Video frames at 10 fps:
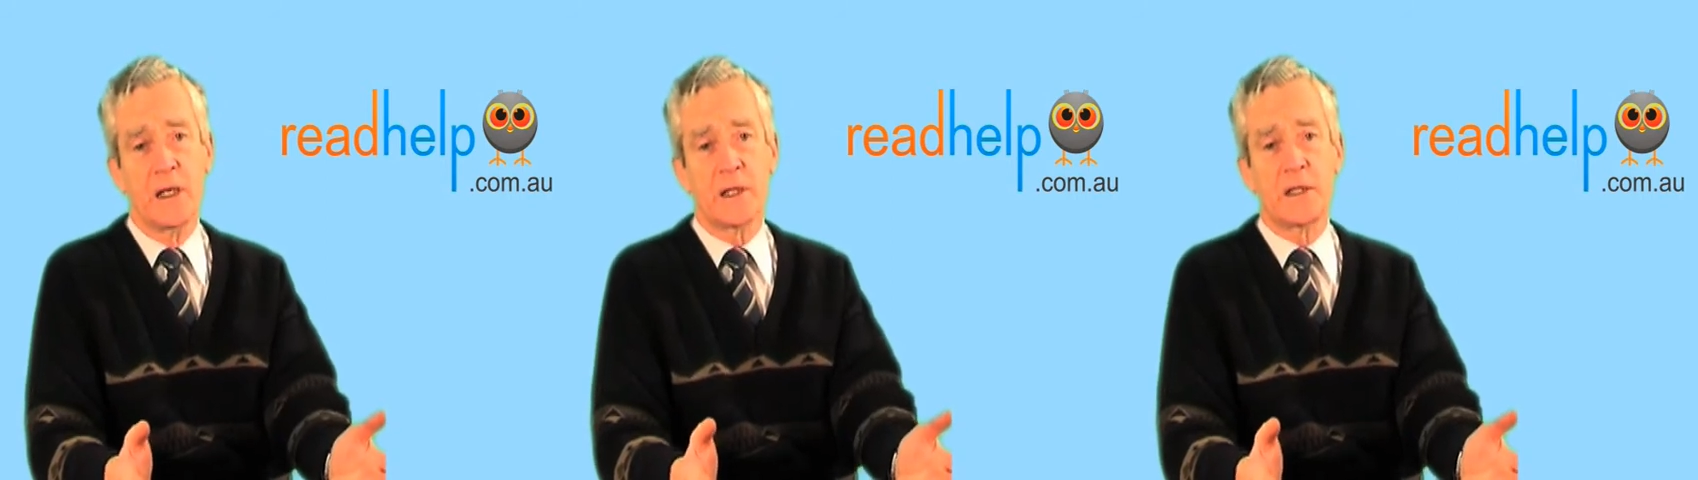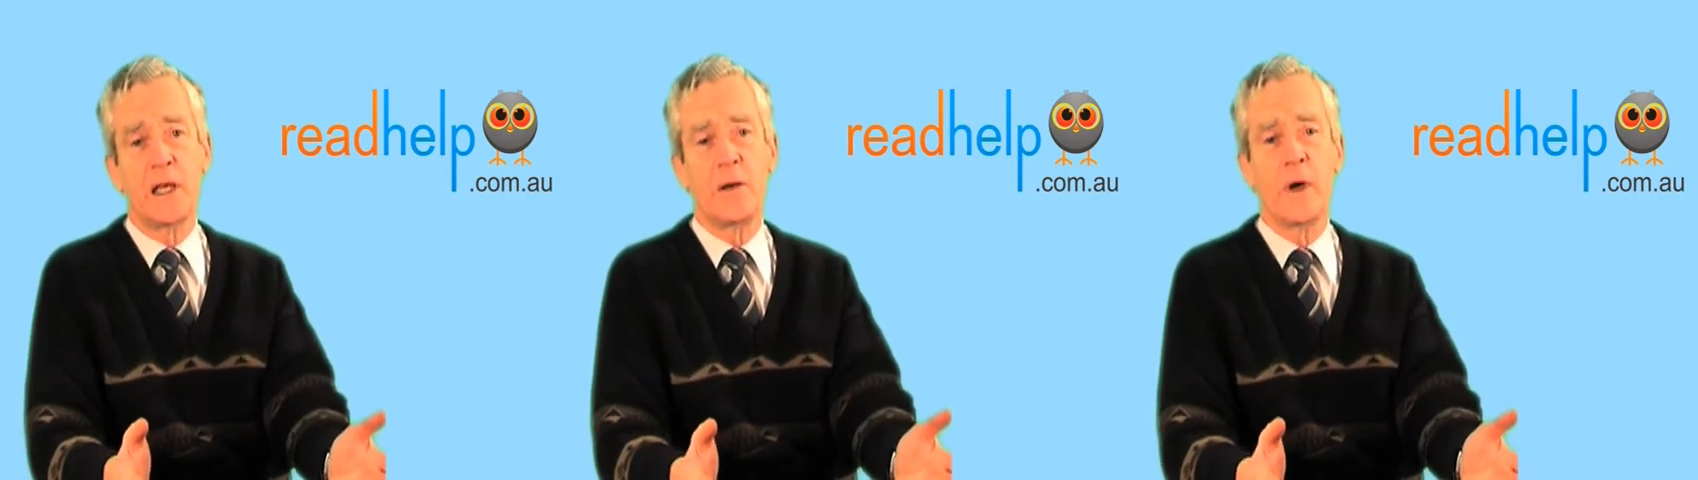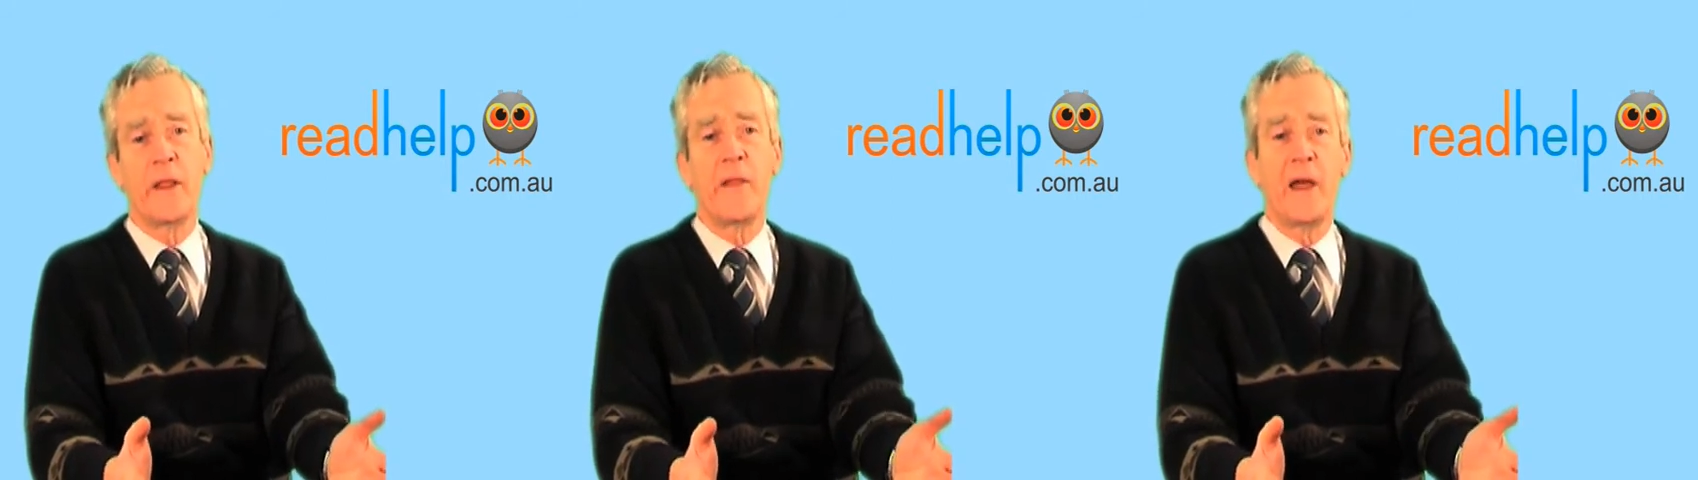to see
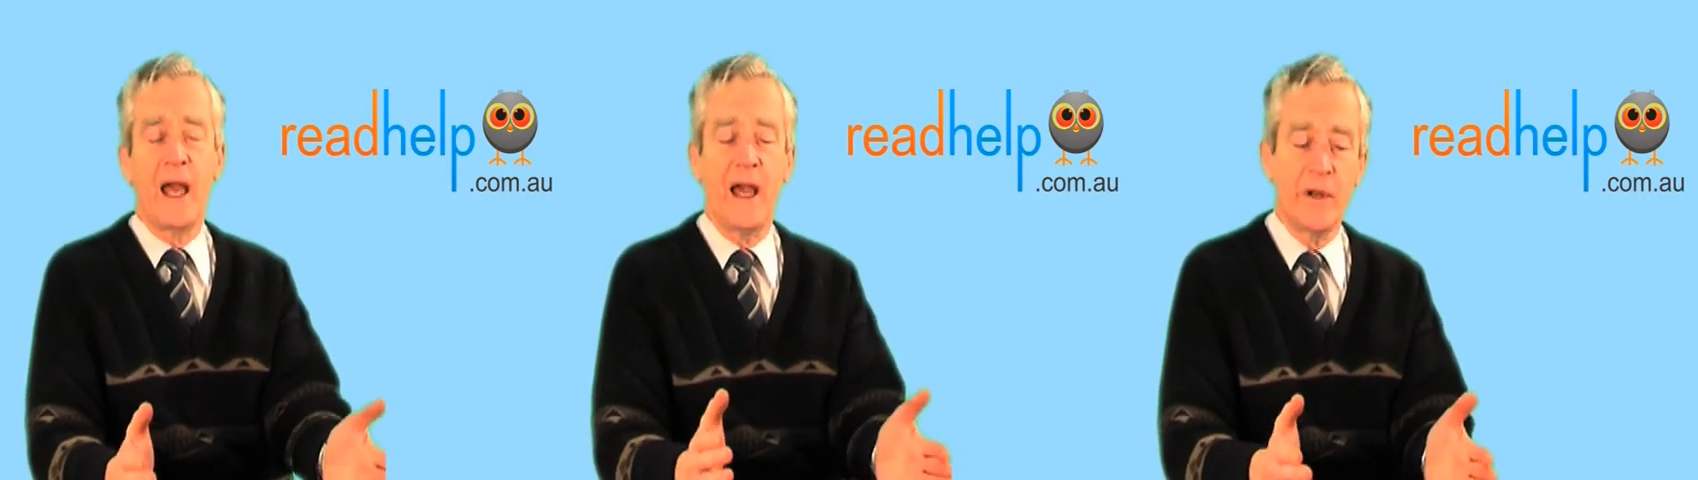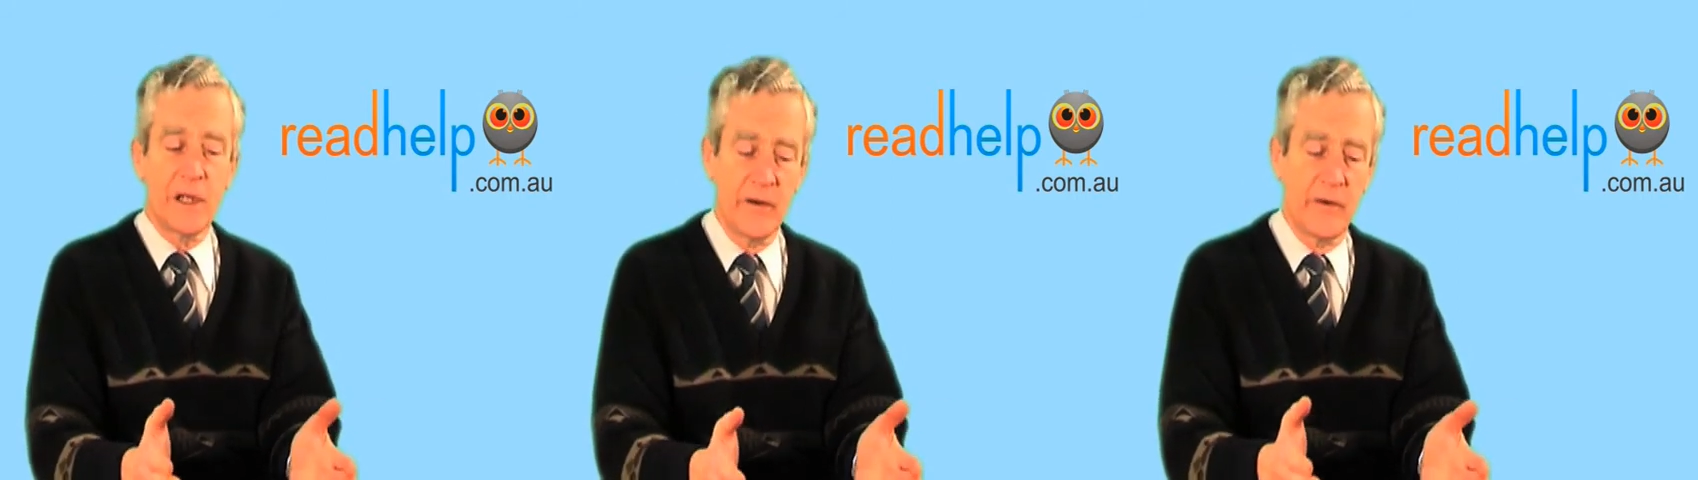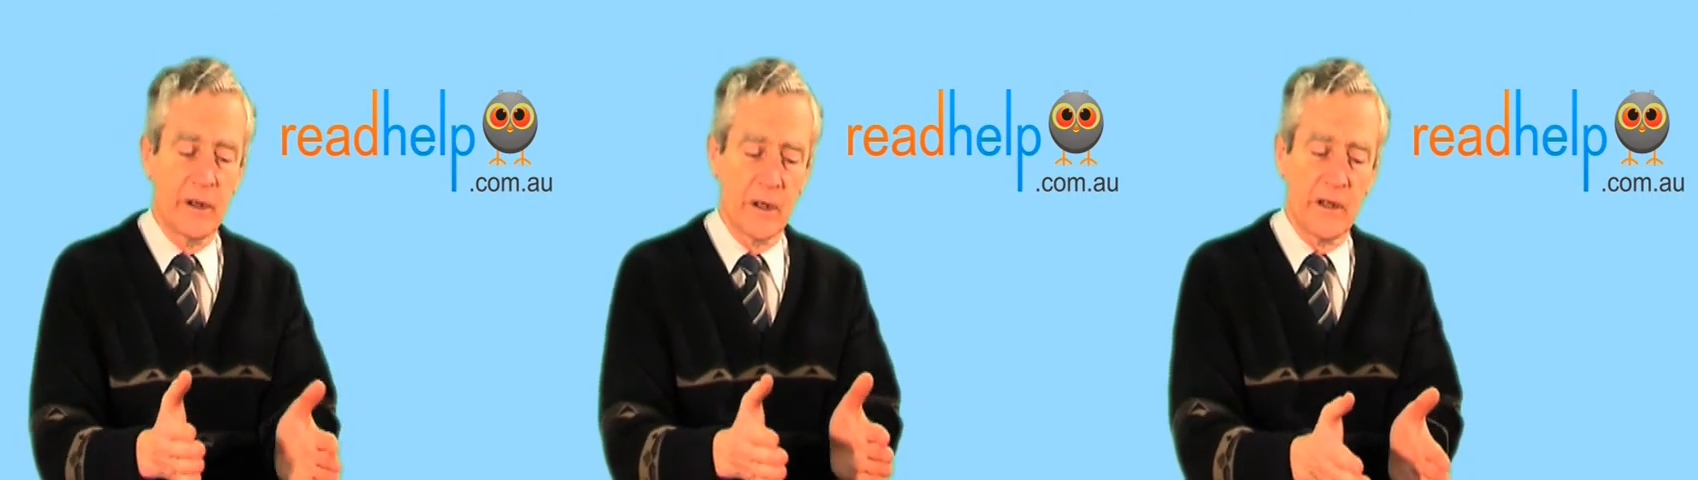whether they're having
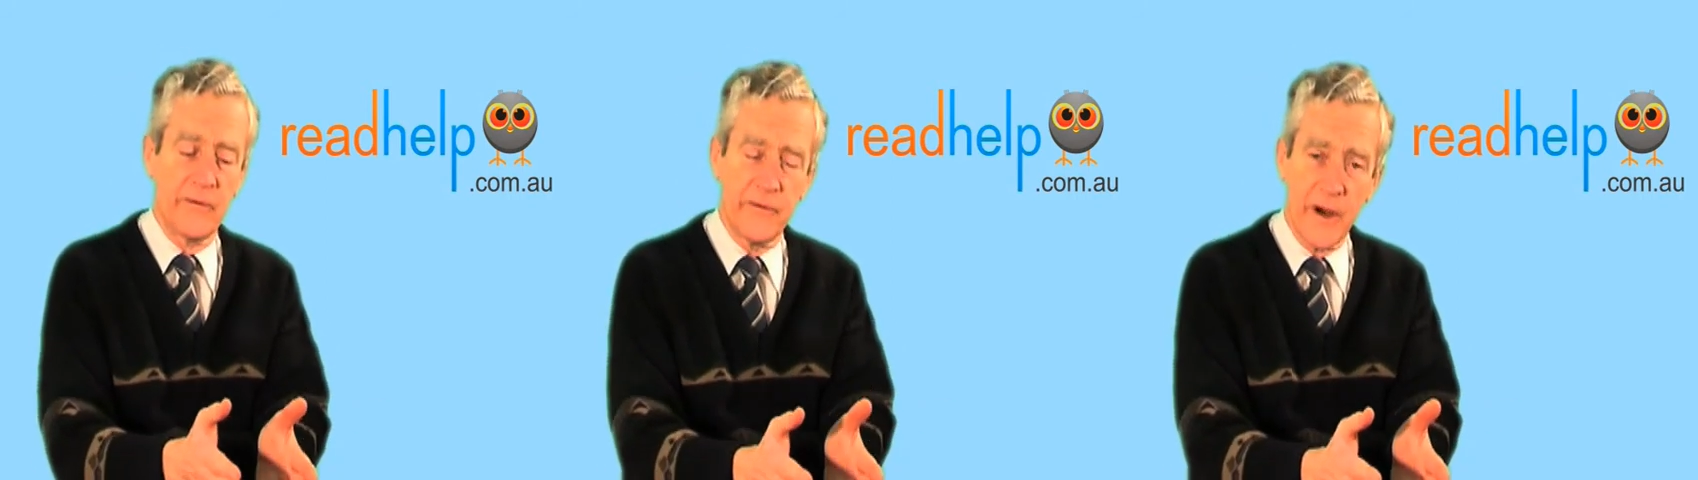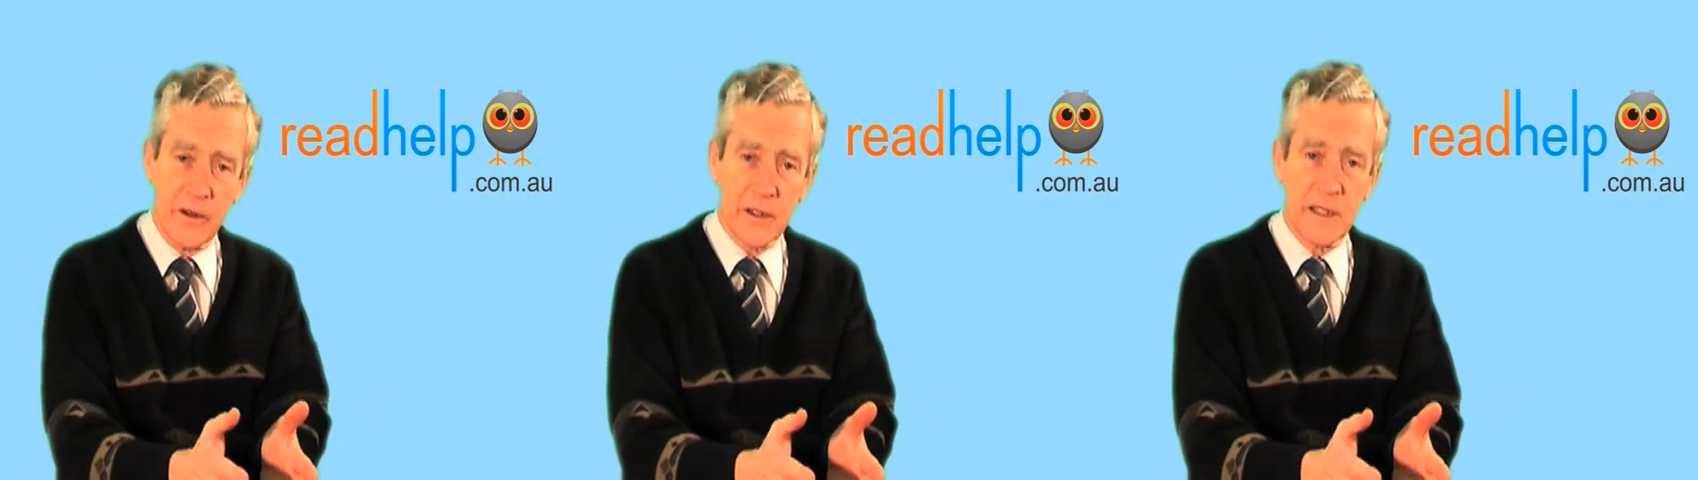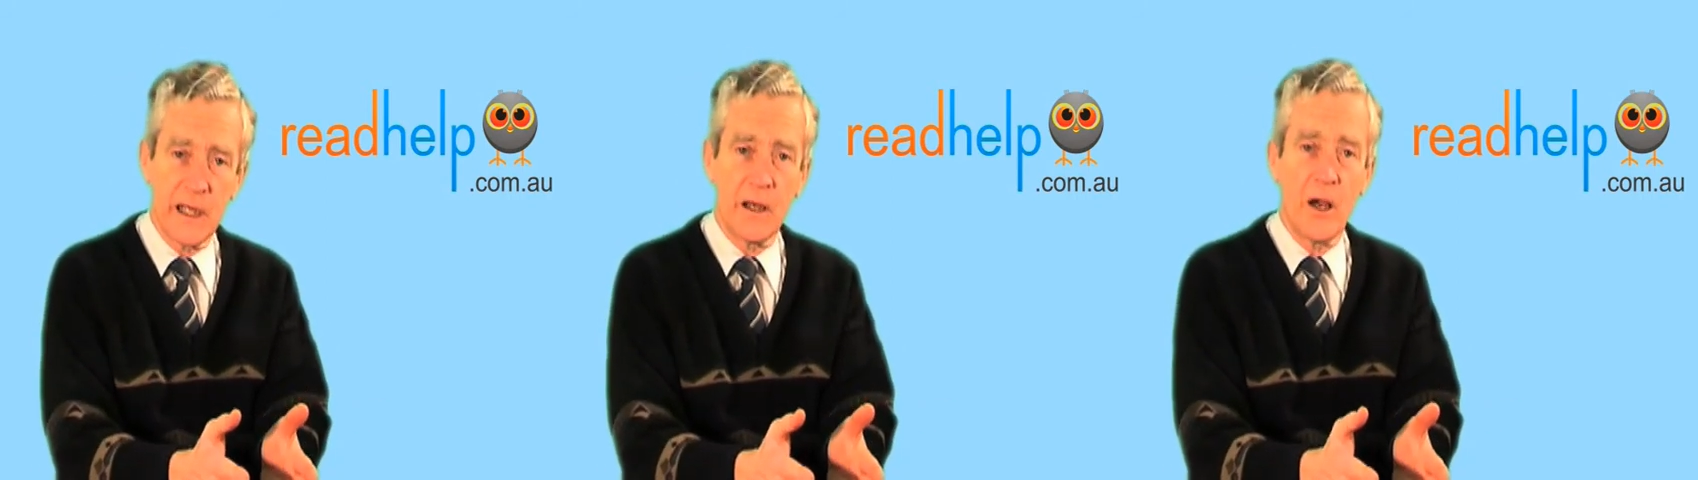difficulty
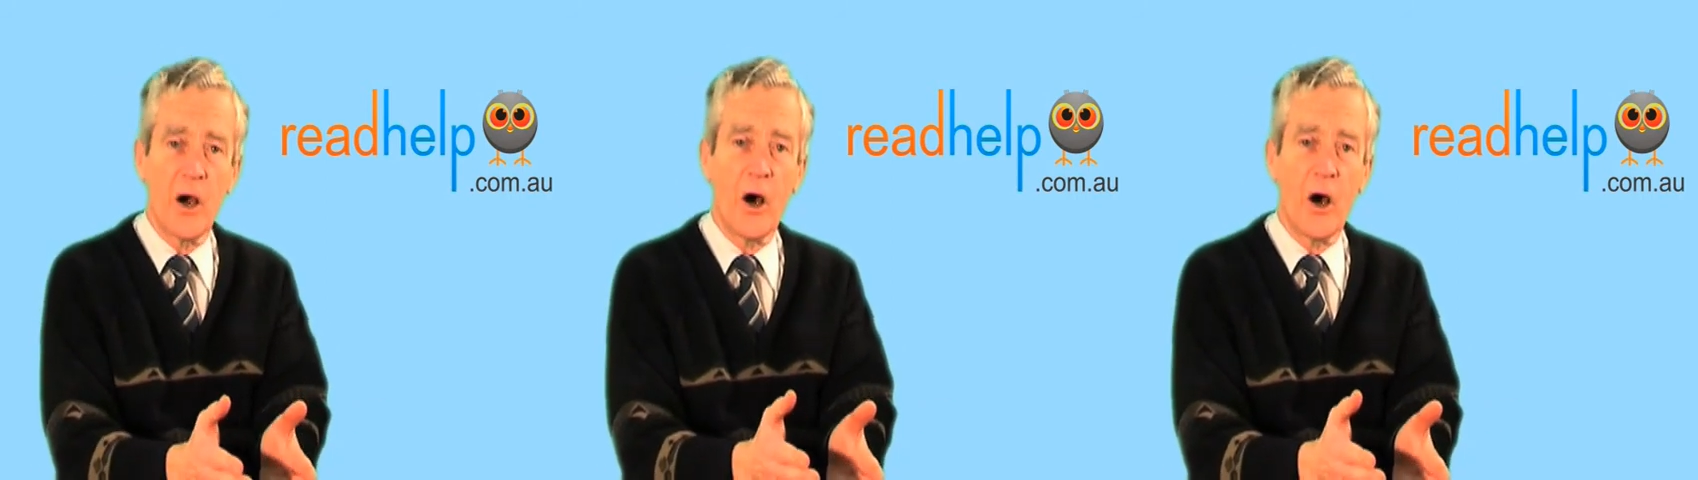focusing